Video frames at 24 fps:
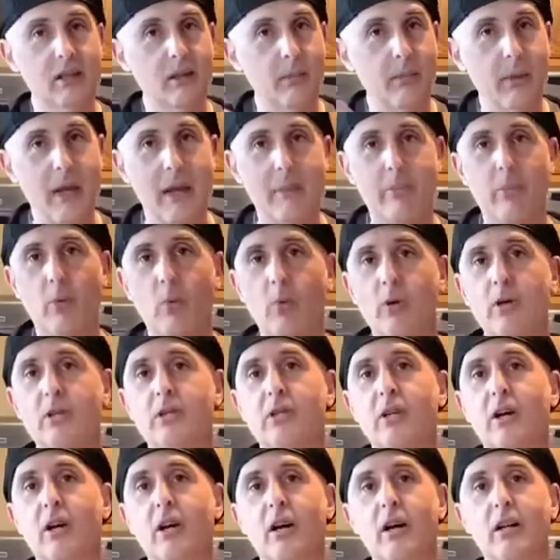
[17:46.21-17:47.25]
get the
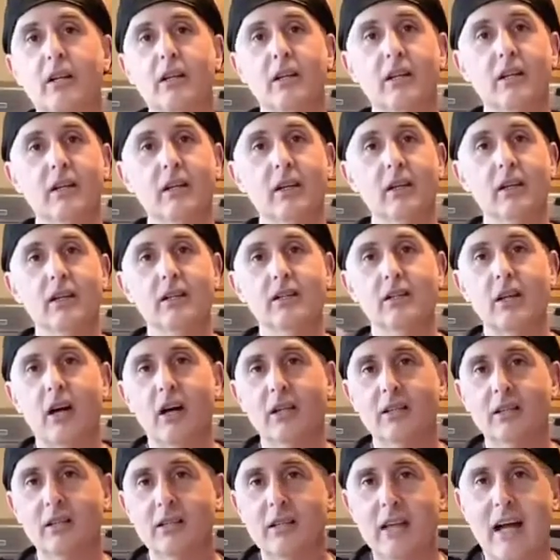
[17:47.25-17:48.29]
paperwork done and
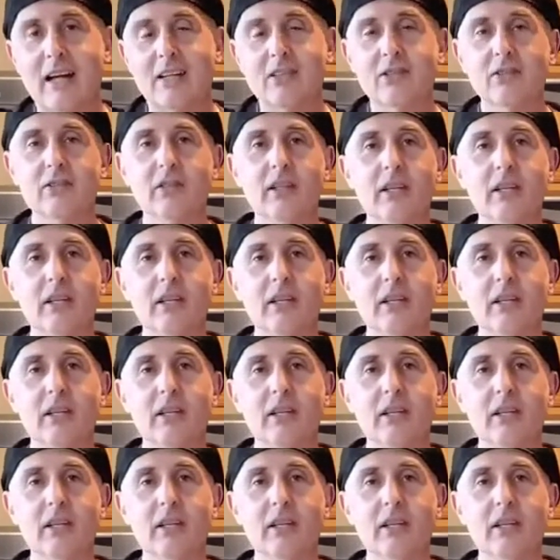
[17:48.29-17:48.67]
talk to Dr.